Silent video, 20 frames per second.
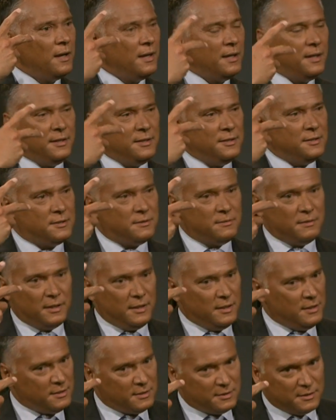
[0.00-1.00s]
he's
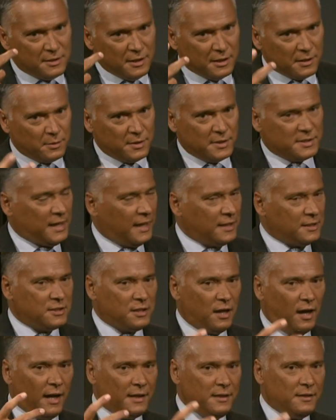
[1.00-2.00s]
he's dealing with this
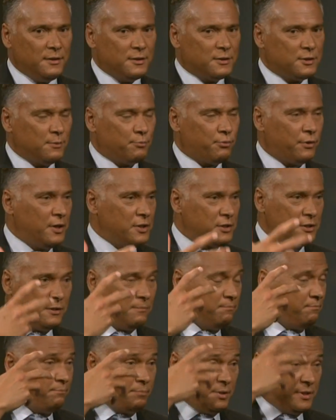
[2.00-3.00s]
anxiety, this depression,
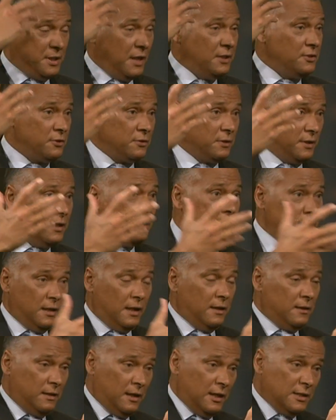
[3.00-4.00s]
and potentially, and,
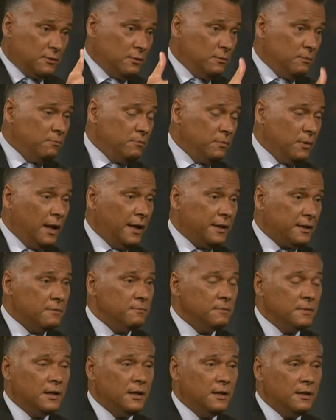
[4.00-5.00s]
and as you
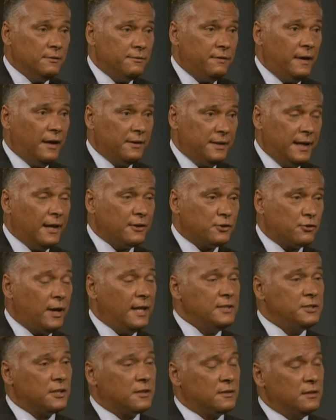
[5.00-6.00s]
later found out
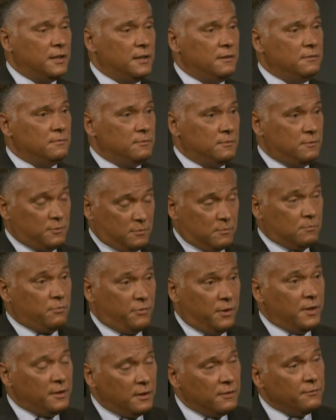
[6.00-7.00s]
tragically,
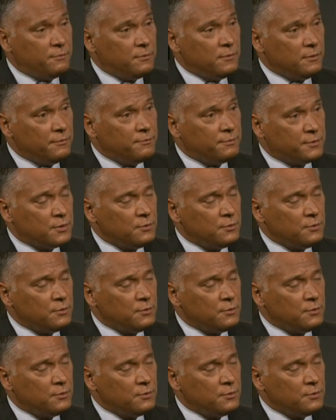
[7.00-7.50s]
thinking of, of